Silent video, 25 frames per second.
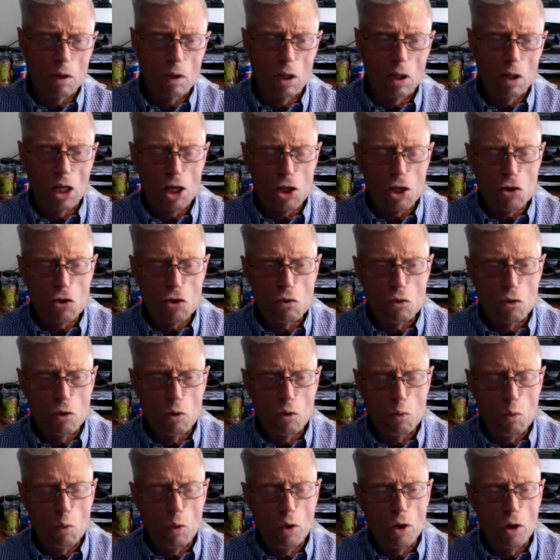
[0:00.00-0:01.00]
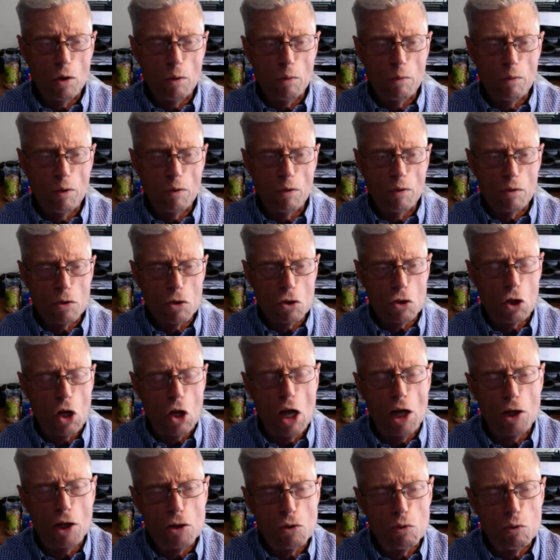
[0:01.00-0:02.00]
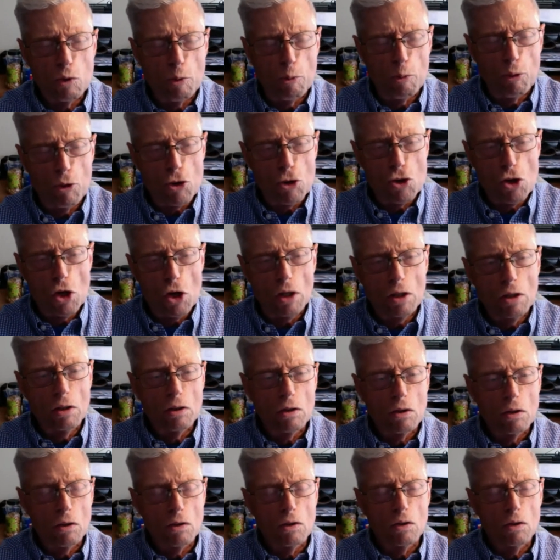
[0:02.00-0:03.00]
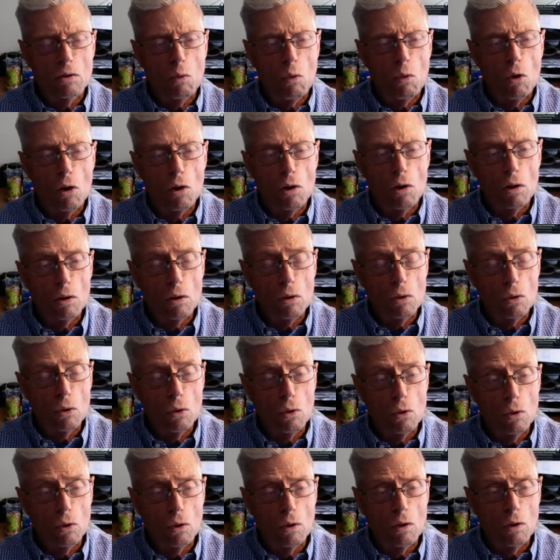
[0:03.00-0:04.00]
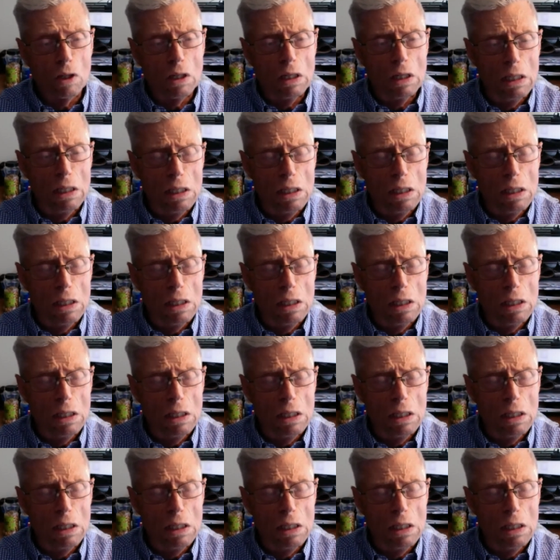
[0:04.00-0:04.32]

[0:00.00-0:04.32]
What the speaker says: classroom where slides were projected on the wall or